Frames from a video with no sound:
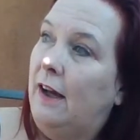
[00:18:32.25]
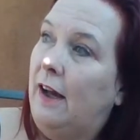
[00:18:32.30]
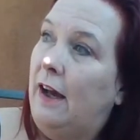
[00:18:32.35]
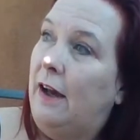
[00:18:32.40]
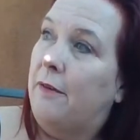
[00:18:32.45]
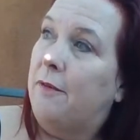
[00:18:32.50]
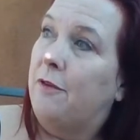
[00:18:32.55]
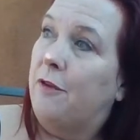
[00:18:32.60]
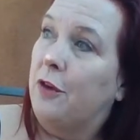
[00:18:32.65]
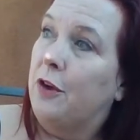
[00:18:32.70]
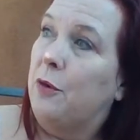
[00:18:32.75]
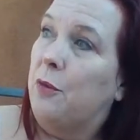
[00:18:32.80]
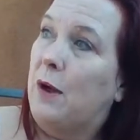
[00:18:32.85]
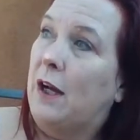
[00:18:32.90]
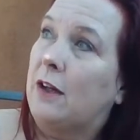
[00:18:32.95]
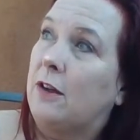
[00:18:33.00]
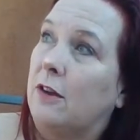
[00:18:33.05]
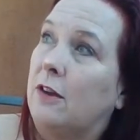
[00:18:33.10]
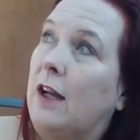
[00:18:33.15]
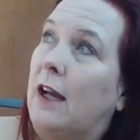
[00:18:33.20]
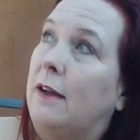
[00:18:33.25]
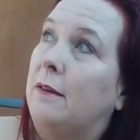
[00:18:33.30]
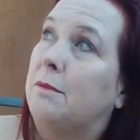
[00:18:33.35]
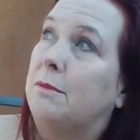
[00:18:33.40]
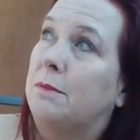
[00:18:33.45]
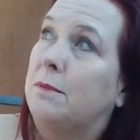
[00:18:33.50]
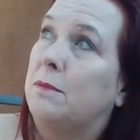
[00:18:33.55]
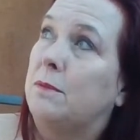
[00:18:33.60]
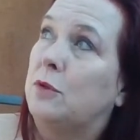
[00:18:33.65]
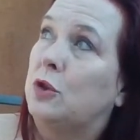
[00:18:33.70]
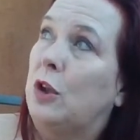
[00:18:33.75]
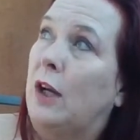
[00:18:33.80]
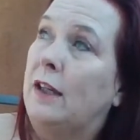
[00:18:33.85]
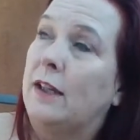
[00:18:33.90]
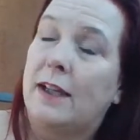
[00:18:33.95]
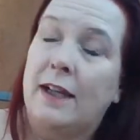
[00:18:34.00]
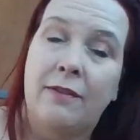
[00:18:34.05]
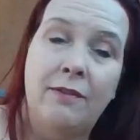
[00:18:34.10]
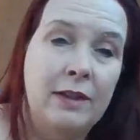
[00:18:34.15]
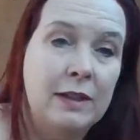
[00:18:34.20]
Um, for the record, I am trying
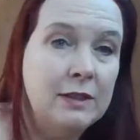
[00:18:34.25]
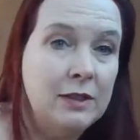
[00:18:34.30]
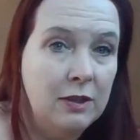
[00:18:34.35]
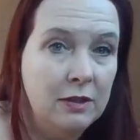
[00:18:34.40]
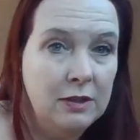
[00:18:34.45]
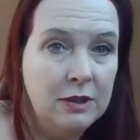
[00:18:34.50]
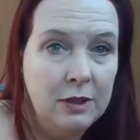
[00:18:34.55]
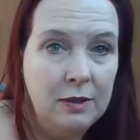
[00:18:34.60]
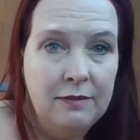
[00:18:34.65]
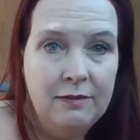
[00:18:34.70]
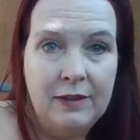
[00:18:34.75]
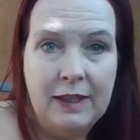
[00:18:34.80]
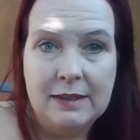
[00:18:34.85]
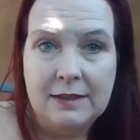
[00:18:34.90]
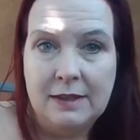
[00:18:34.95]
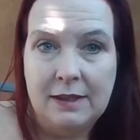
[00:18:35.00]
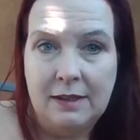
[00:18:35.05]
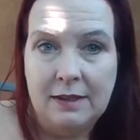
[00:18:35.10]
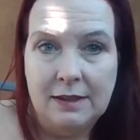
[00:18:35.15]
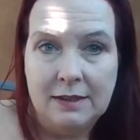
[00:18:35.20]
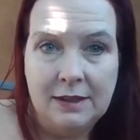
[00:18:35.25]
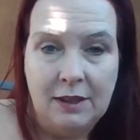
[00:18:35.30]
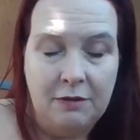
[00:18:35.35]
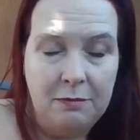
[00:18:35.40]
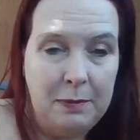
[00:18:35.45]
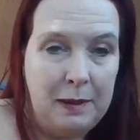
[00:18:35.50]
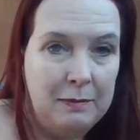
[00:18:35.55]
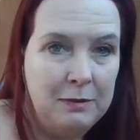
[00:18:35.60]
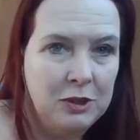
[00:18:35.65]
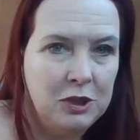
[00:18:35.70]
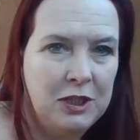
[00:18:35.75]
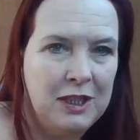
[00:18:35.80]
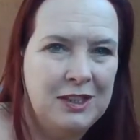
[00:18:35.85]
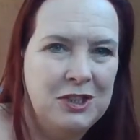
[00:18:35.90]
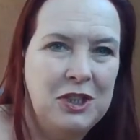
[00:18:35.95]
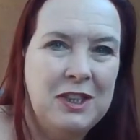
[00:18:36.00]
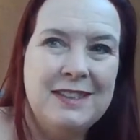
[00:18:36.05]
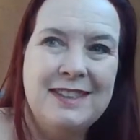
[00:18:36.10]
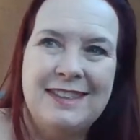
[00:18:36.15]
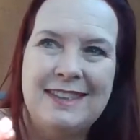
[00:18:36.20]
to convince her to invest in the self publishing.
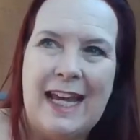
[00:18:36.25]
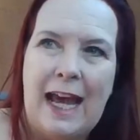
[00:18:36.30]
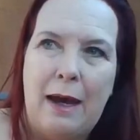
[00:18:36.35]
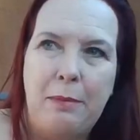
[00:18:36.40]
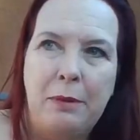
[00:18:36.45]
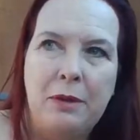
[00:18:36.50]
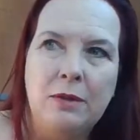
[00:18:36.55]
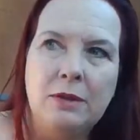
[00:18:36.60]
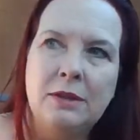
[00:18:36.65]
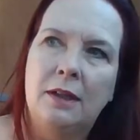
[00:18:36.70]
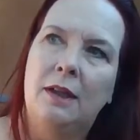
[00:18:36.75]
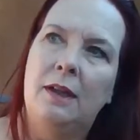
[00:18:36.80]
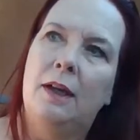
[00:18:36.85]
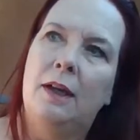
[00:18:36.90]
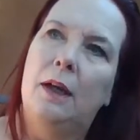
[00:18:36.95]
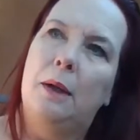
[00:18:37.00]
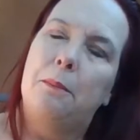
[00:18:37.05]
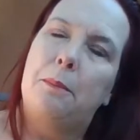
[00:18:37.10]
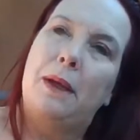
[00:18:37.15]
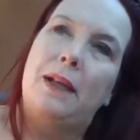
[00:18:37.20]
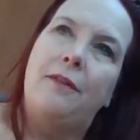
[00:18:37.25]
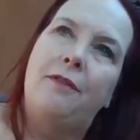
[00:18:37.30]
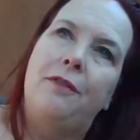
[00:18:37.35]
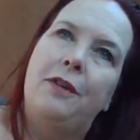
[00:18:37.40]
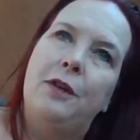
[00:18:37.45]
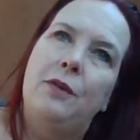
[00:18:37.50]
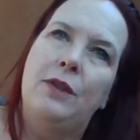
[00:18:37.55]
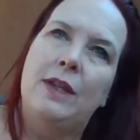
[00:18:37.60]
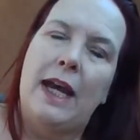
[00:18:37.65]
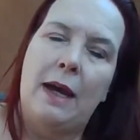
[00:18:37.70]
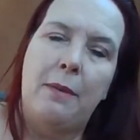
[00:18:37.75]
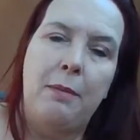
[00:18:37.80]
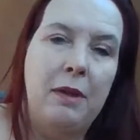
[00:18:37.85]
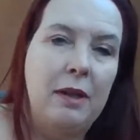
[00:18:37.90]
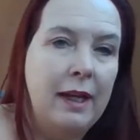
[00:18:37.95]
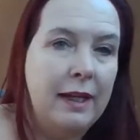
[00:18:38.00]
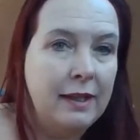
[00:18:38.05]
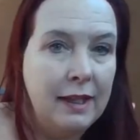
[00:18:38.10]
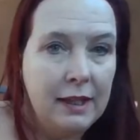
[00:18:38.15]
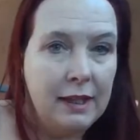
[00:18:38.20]
She's dabbled, but if you
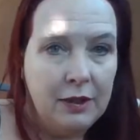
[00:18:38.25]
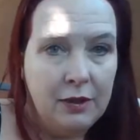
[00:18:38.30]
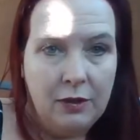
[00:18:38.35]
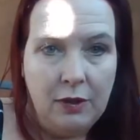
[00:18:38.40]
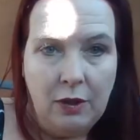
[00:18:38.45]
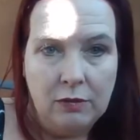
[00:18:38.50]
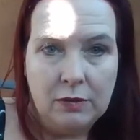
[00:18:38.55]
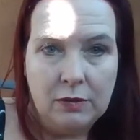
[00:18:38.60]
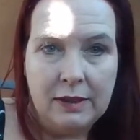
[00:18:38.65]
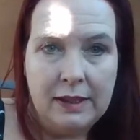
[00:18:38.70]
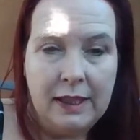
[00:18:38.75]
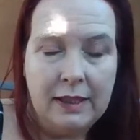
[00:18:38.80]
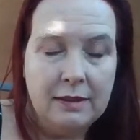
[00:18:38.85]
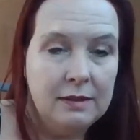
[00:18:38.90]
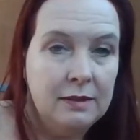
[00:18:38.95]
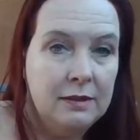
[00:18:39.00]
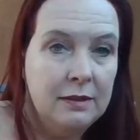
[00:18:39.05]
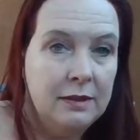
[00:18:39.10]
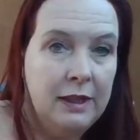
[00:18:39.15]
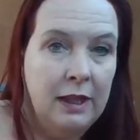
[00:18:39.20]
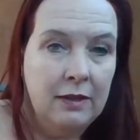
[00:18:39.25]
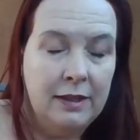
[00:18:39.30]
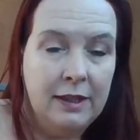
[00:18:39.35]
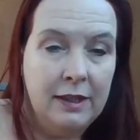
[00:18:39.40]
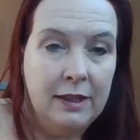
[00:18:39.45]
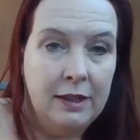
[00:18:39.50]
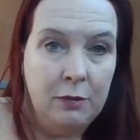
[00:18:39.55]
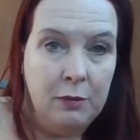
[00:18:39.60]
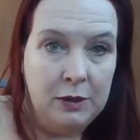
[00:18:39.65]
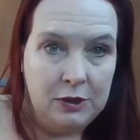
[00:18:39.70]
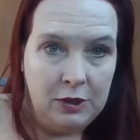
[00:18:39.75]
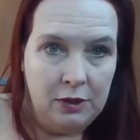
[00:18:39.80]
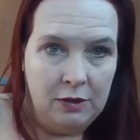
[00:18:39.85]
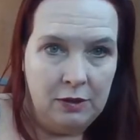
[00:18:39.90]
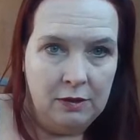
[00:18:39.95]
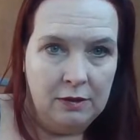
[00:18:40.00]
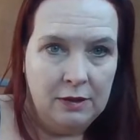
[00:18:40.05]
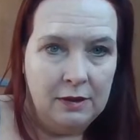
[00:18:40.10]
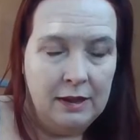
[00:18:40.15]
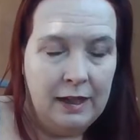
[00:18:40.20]
dabble, I think you don't get nearly the
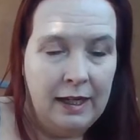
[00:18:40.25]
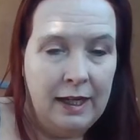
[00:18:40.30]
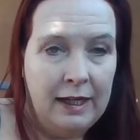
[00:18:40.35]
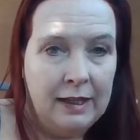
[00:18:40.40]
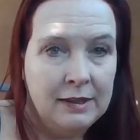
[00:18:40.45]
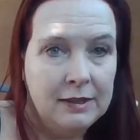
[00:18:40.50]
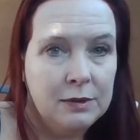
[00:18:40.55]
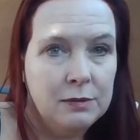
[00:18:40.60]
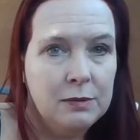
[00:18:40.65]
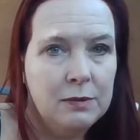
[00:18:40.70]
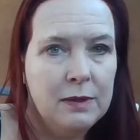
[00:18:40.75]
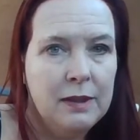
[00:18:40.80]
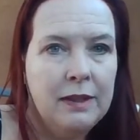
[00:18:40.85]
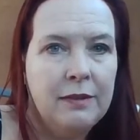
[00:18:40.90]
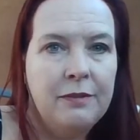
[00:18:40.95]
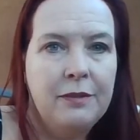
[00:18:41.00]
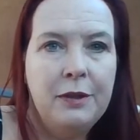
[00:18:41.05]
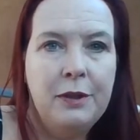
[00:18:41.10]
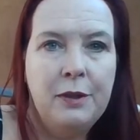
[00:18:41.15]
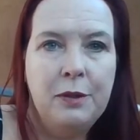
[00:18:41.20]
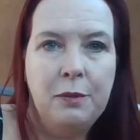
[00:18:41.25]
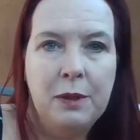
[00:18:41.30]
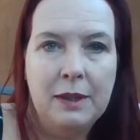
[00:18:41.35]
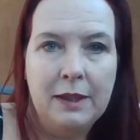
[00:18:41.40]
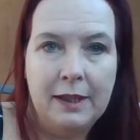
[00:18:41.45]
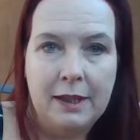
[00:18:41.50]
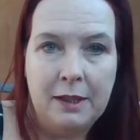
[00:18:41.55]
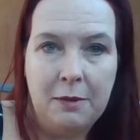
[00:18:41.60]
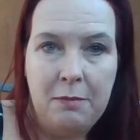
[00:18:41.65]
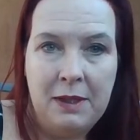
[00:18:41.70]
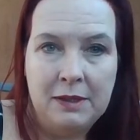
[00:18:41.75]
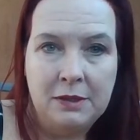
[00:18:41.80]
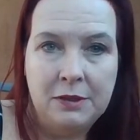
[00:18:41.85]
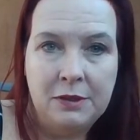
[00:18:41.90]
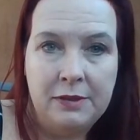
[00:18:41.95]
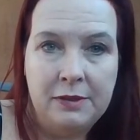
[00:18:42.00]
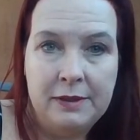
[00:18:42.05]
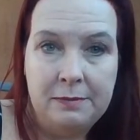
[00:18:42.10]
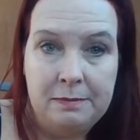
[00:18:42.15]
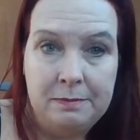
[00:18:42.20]
return as if you really commit
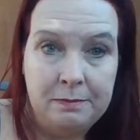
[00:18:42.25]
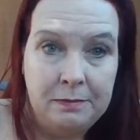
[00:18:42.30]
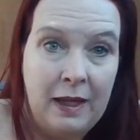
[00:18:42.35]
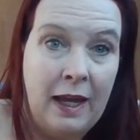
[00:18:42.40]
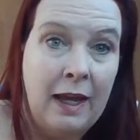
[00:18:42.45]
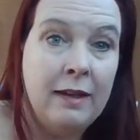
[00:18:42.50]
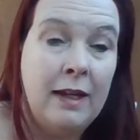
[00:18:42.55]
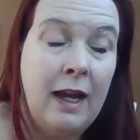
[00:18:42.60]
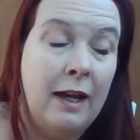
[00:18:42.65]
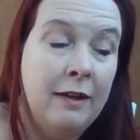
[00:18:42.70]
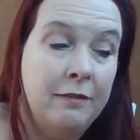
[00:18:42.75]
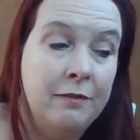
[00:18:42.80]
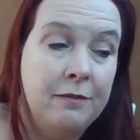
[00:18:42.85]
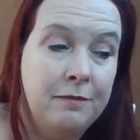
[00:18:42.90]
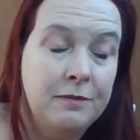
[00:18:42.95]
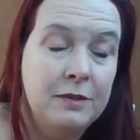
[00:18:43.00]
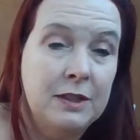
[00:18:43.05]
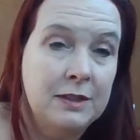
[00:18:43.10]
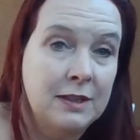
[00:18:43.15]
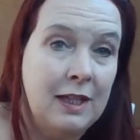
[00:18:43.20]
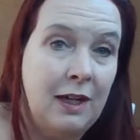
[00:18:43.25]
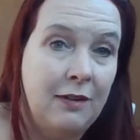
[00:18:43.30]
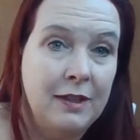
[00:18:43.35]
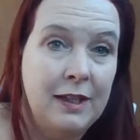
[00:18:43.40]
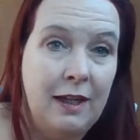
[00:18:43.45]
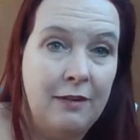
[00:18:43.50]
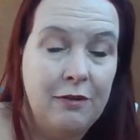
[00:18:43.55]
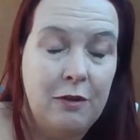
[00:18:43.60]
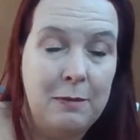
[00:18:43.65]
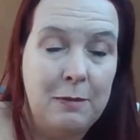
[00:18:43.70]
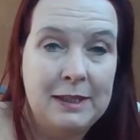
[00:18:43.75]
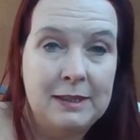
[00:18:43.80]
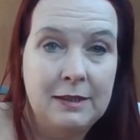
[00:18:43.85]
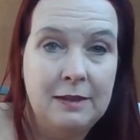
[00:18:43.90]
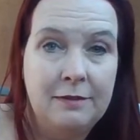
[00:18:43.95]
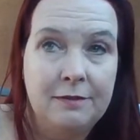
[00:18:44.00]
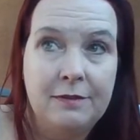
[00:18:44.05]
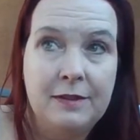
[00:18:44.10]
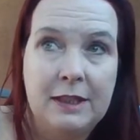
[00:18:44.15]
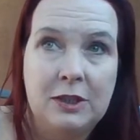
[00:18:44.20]
to it. And I've discovered that for
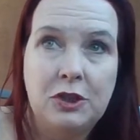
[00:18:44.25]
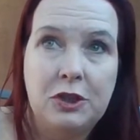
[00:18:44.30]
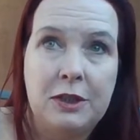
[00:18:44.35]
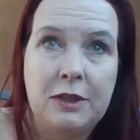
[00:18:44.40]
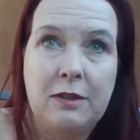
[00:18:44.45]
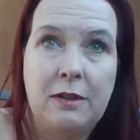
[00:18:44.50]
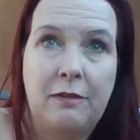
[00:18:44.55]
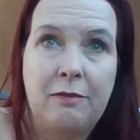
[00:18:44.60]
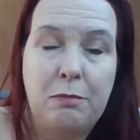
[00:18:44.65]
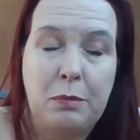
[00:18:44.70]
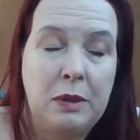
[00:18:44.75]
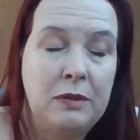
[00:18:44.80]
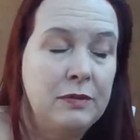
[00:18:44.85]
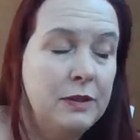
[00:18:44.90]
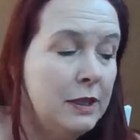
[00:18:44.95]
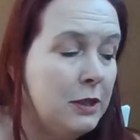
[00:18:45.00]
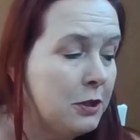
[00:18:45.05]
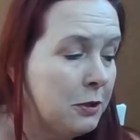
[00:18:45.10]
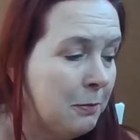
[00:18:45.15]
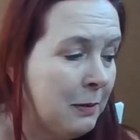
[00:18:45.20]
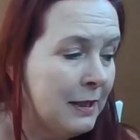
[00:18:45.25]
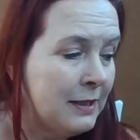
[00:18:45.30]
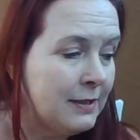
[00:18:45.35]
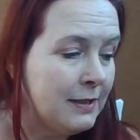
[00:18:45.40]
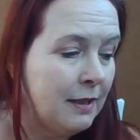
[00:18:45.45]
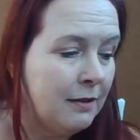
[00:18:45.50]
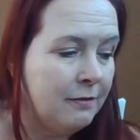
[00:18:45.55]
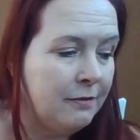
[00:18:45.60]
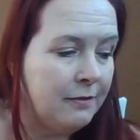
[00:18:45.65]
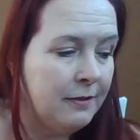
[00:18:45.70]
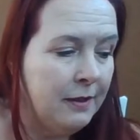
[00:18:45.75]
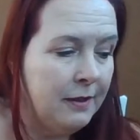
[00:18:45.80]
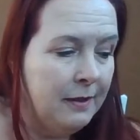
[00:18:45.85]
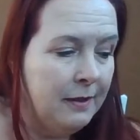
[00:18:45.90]
myself this year. I've proved it to myself.